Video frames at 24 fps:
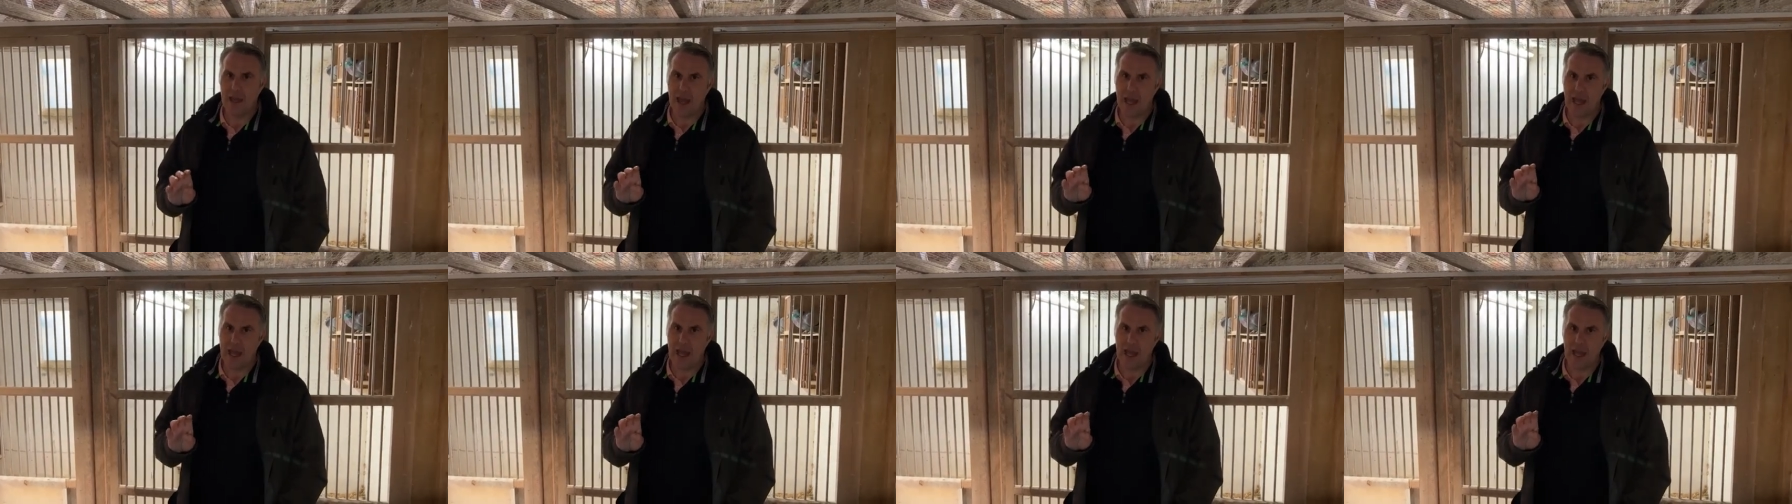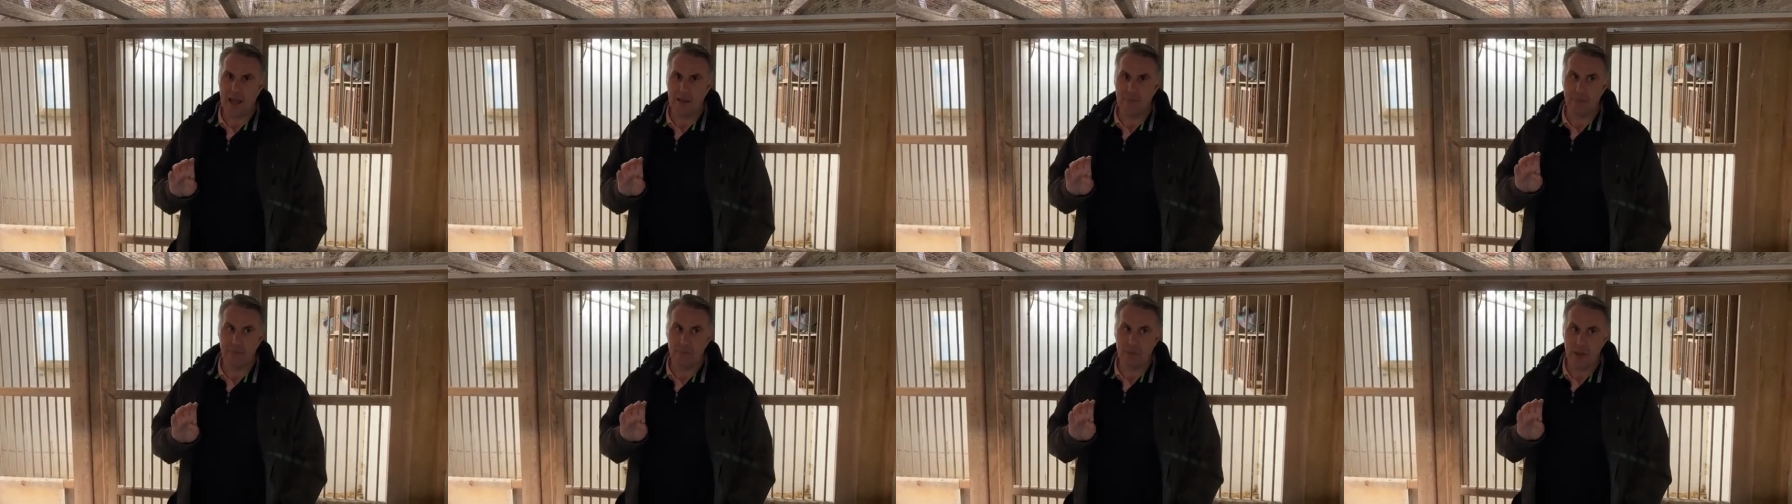
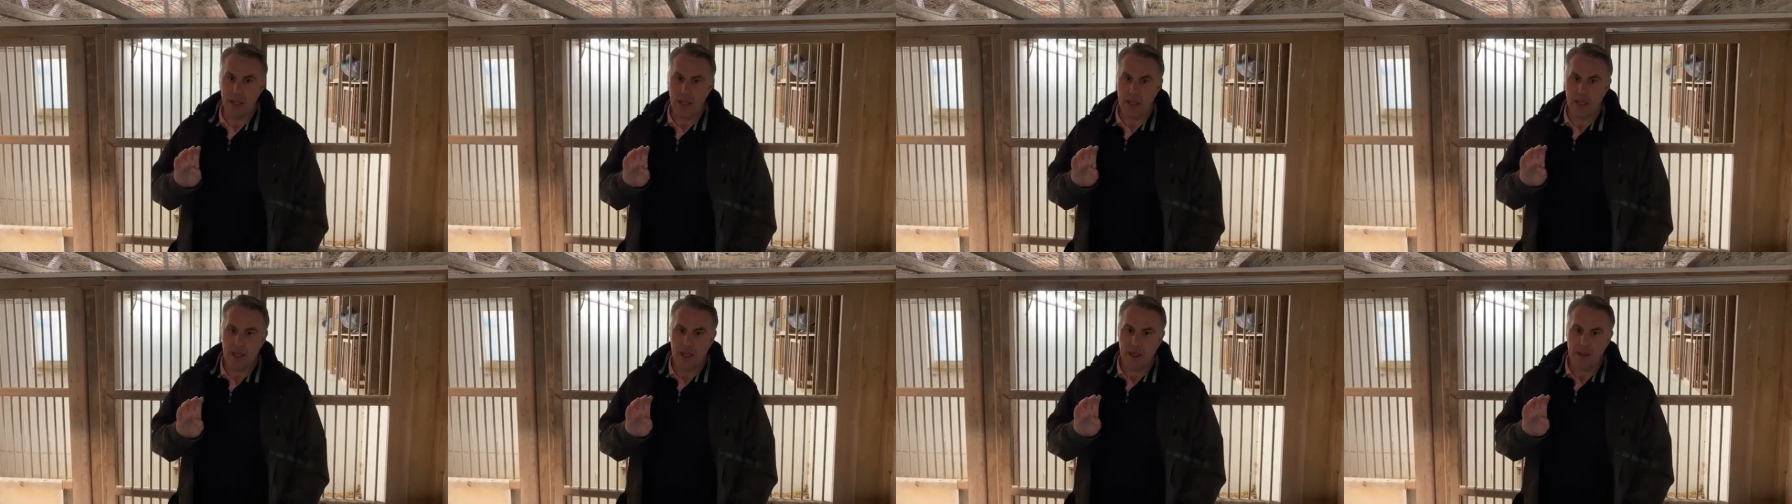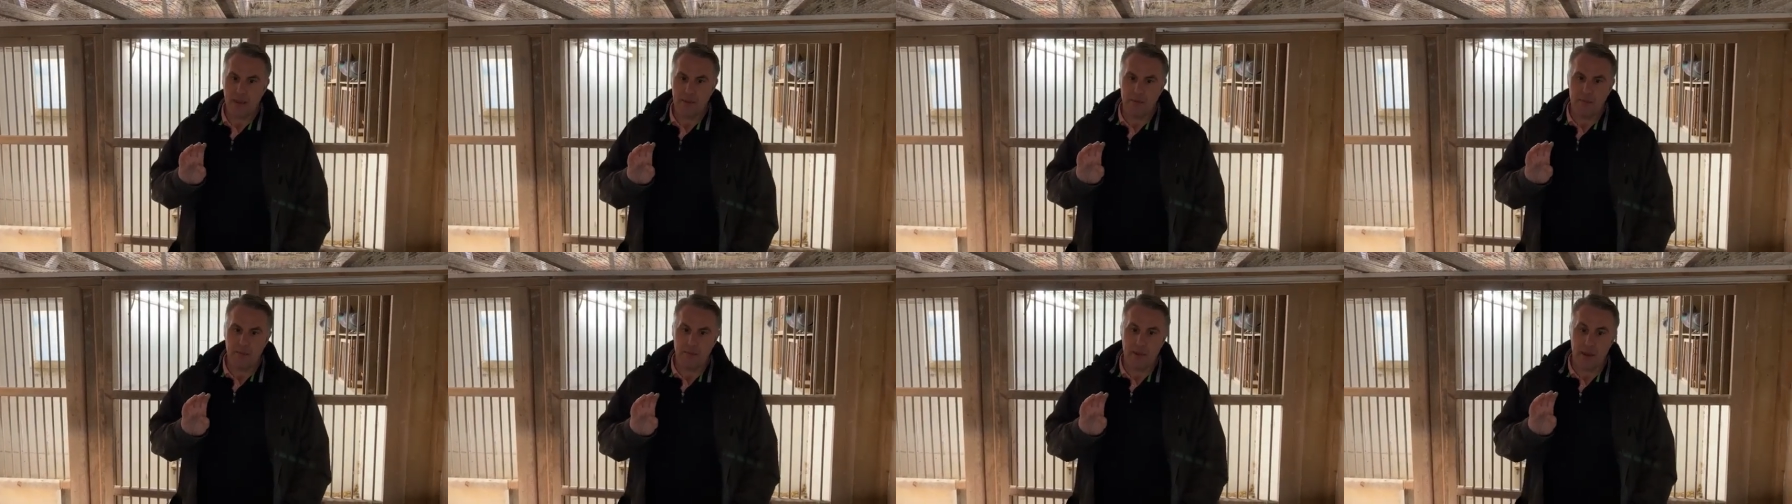Um,
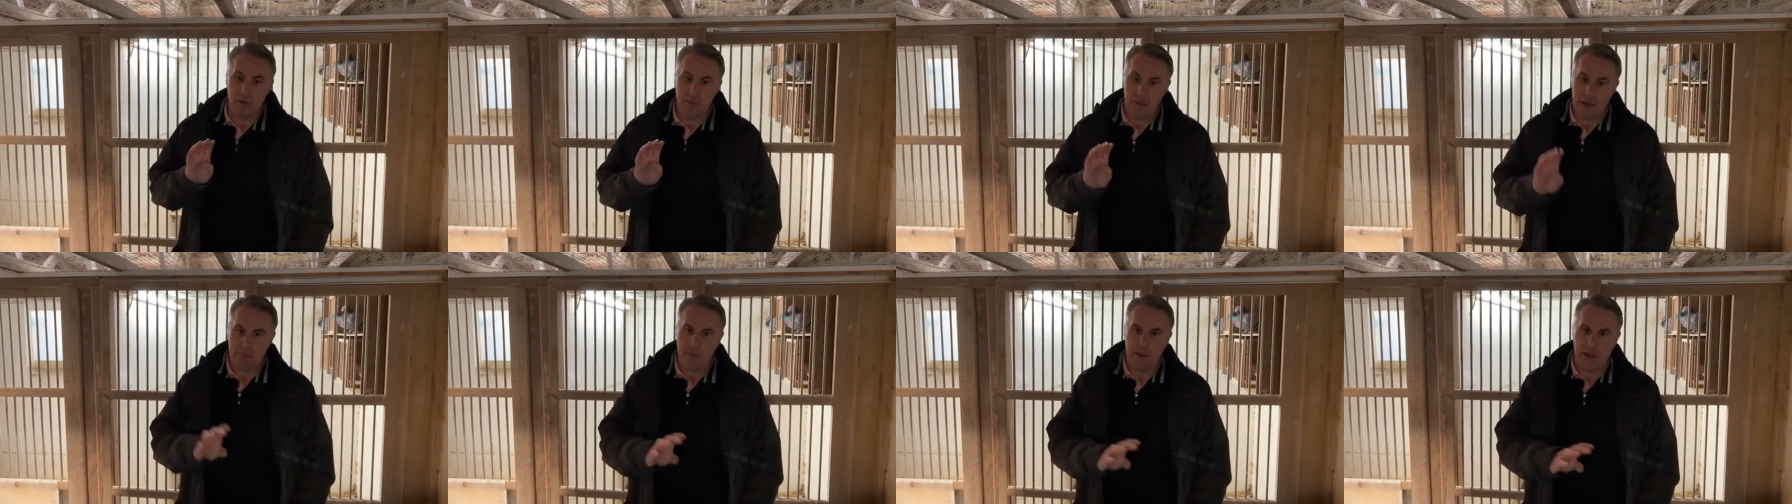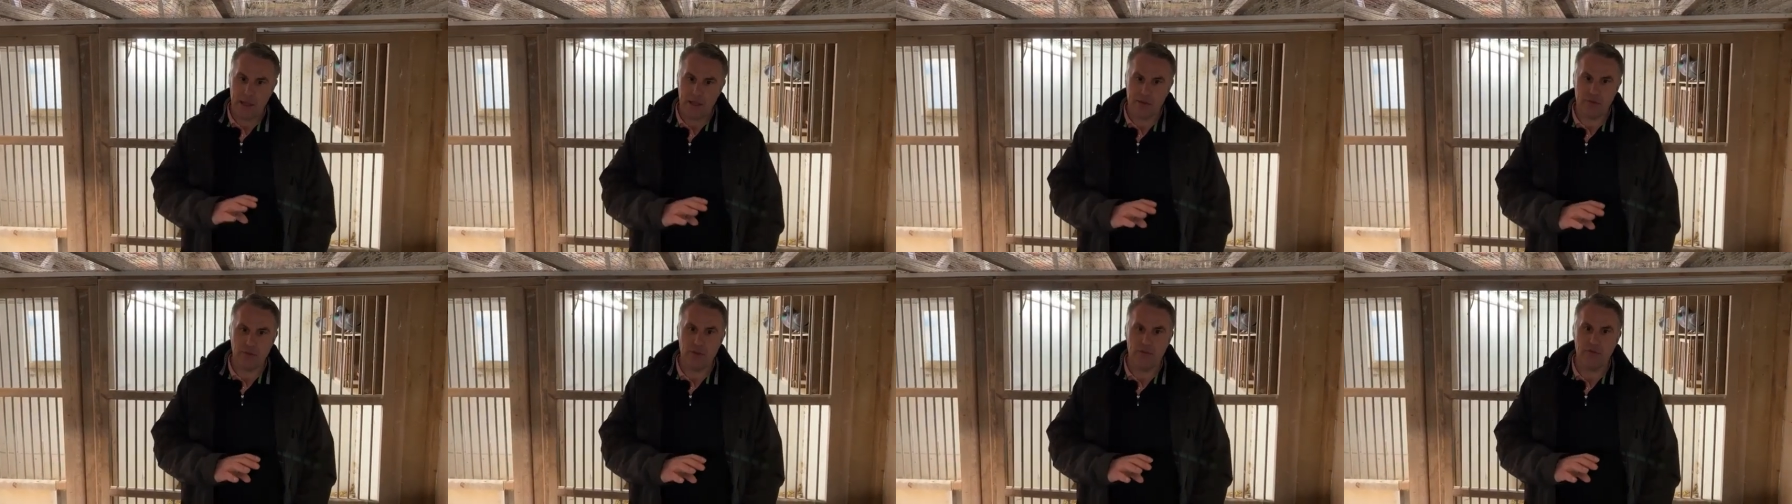my
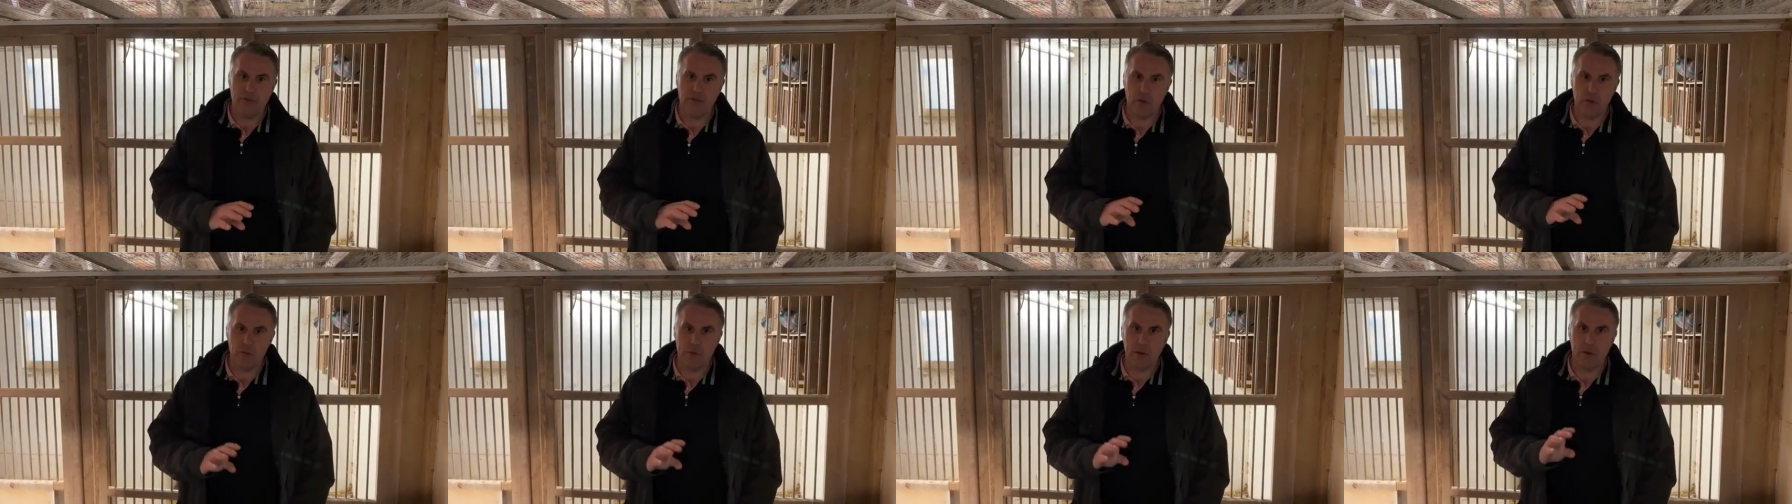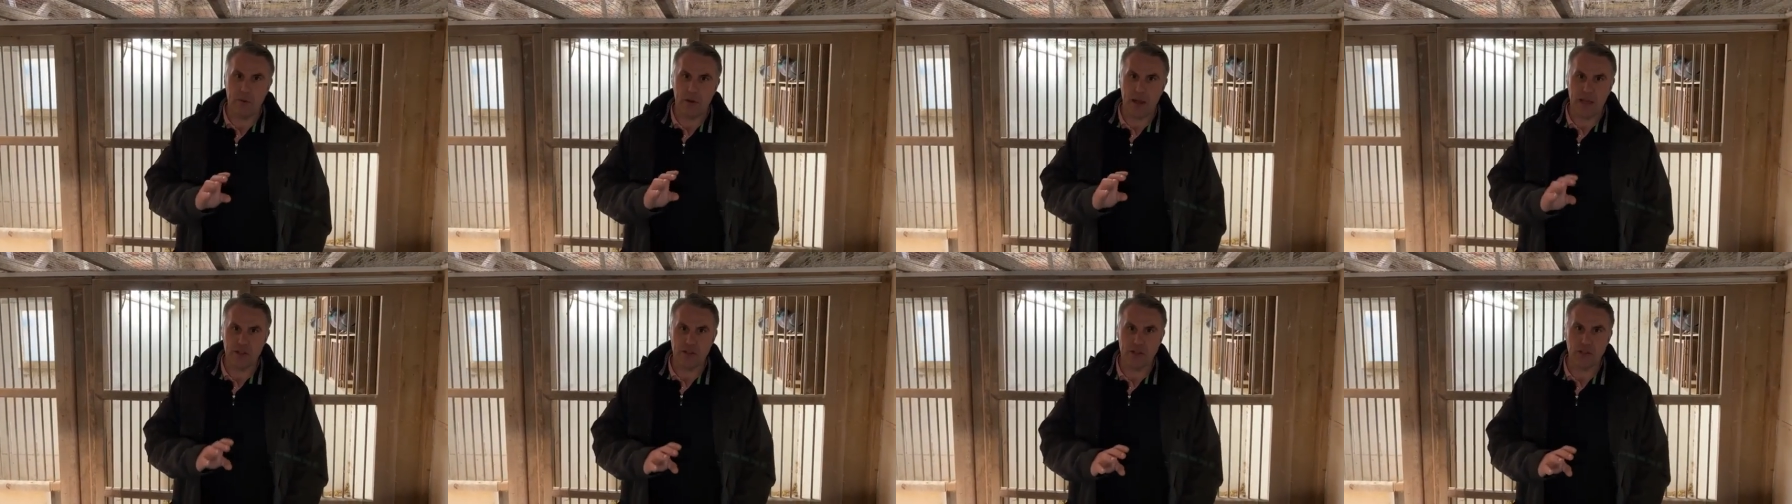partner in
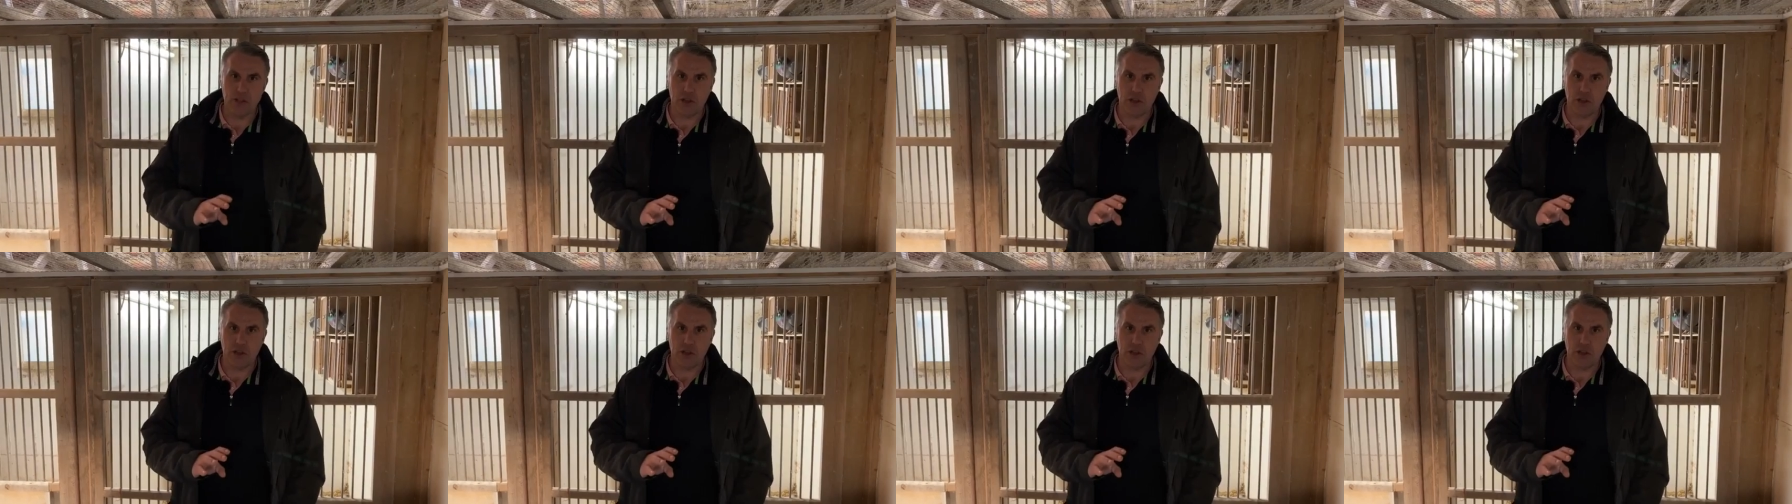Formula One,